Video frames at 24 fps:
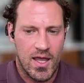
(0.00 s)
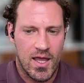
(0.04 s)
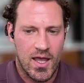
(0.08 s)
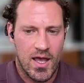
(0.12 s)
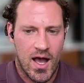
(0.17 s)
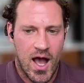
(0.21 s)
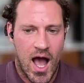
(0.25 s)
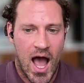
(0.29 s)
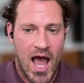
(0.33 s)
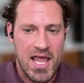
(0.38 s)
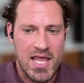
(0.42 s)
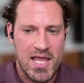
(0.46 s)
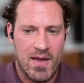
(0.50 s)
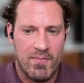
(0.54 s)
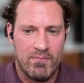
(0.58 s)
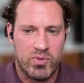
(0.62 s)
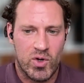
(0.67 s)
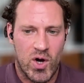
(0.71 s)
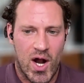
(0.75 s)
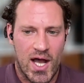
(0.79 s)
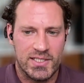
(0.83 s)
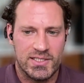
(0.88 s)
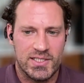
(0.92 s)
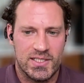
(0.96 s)
IAM
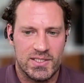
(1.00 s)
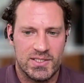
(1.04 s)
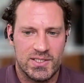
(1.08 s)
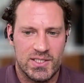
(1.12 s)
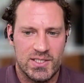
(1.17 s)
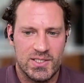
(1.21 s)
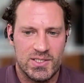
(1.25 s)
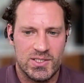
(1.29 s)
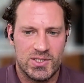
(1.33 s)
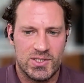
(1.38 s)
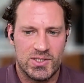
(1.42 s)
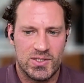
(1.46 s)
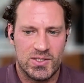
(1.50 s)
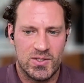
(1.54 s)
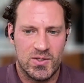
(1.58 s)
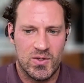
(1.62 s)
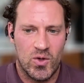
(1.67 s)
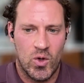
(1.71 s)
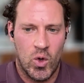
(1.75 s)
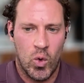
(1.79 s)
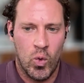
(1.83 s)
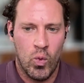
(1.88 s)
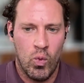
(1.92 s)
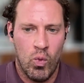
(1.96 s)
processes
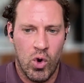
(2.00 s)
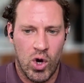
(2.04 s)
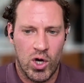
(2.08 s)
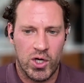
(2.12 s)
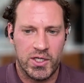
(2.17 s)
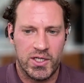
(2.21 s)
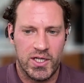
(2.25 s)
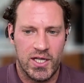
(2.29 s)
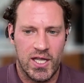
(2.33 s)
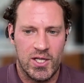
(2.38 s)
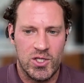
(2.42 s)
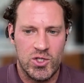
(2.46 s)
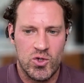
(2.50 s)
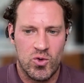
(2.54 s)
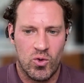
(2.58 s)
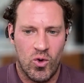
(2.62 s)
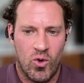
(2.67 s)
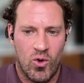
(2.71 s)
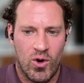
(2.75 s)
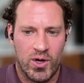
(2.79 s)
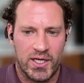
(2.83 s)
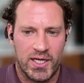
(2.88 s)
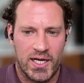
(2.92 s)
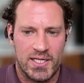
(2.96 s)
work in your
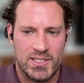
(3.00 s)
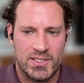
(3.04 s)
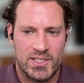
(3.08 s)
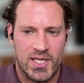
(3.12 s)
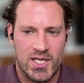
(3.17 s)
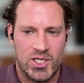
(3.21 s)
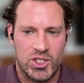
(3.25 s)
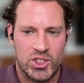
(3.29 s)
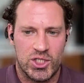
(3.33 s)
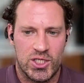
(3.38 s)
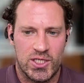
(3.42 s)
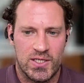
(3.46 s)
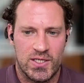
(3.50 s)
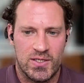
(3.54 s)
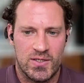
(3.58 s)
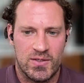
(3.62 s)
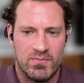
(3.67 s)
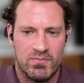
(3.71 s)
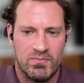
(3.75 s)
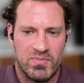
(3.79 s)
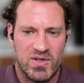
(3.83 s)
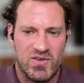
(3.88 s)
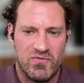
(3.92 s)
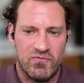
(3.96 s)
organization
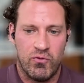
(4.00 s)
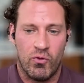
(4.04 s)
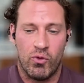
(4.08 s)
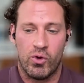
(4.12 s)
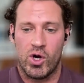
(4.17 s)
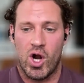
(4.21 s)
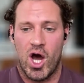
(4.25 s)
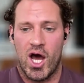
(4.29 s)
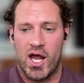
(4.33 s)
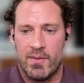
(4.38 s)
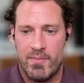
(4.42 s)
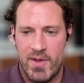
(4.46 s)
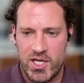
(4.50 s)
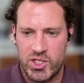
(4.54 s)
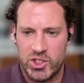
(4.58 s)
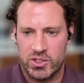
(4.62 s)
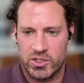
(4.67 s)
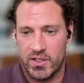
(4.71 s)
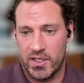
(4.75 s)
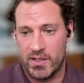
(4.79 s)
before automation,